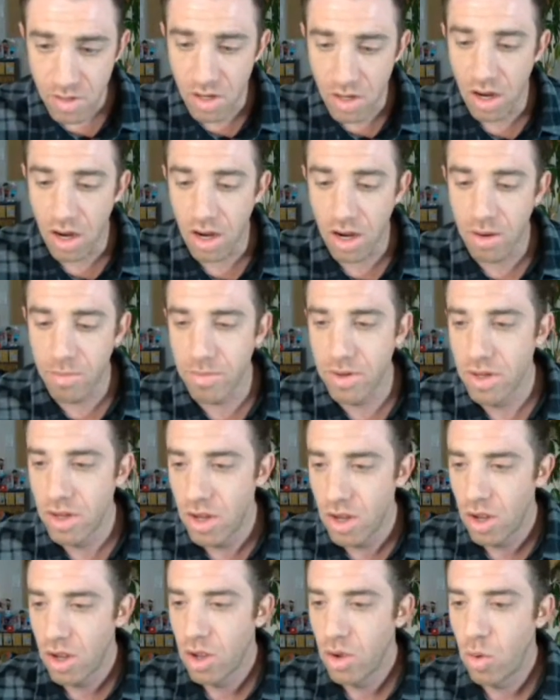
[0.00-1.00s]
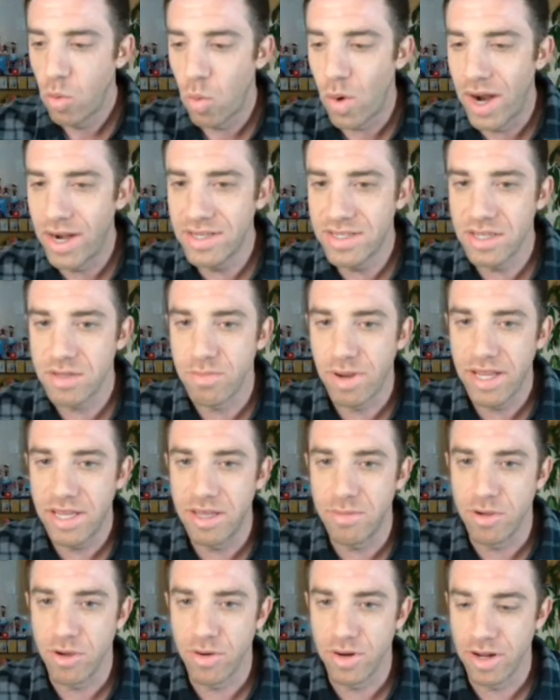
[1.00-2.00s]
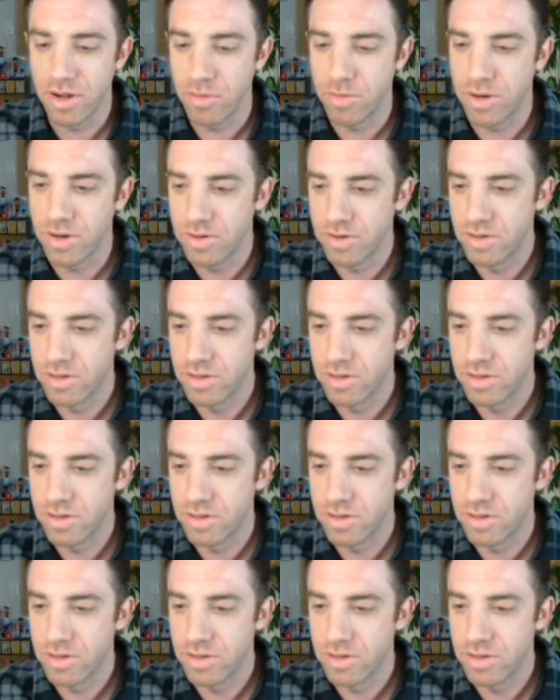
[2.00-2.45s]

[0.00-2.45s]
Why does this mic keep going out, bro?